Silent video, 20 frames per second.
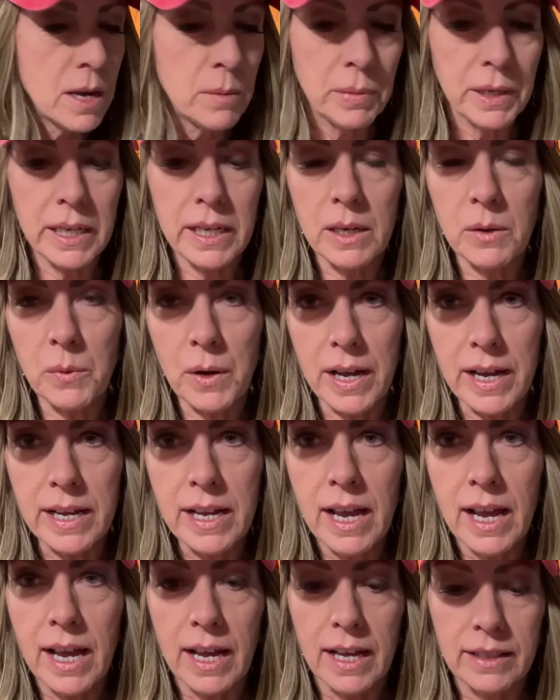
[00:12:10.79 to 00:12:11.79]
But
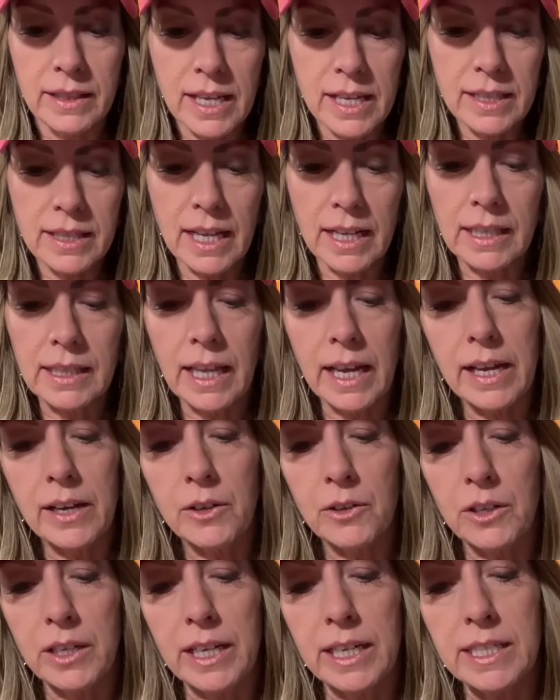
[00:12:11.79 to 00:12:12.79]
anyway, and then they
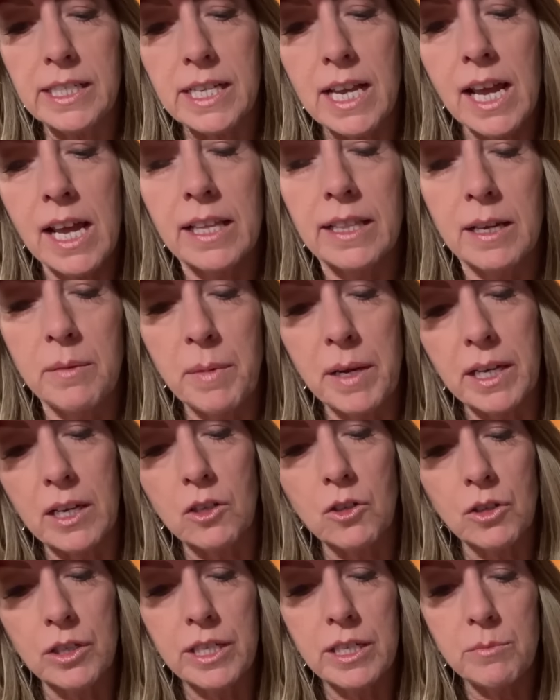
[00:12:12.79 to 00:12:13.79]
layer it. They make a
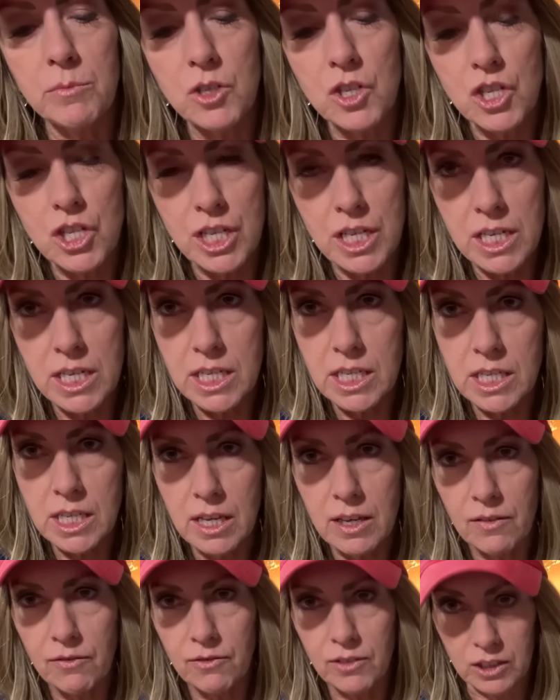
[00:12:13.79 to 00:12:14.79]
cream cheese
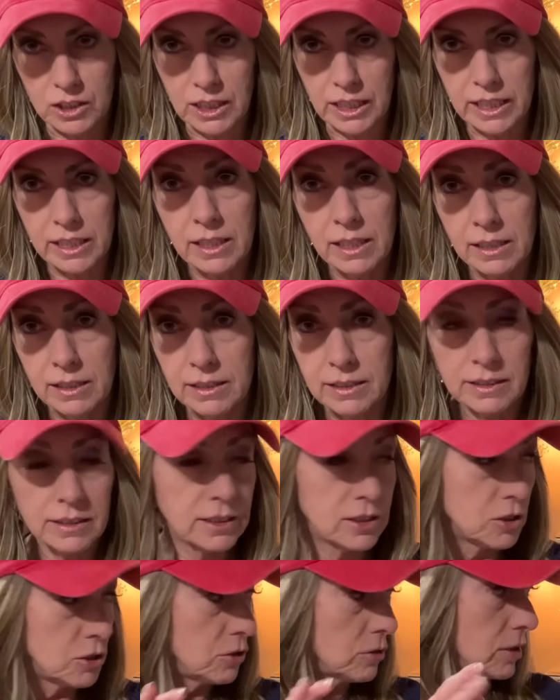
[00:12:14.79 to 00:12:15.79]
filling,
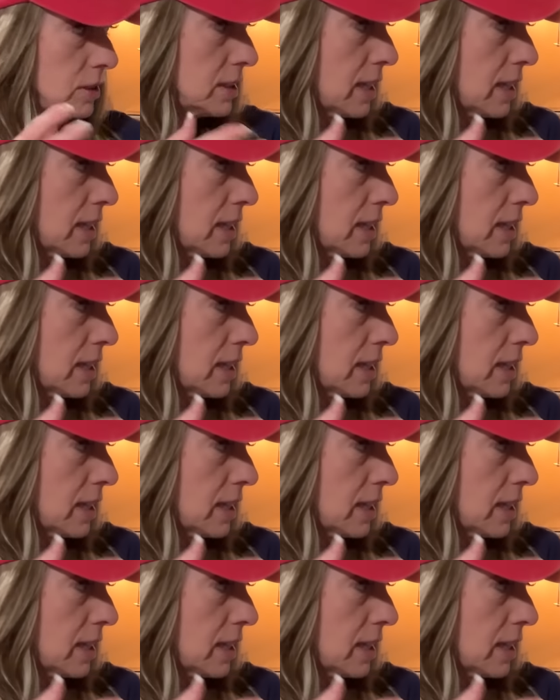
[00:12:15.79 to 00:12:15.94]
because you can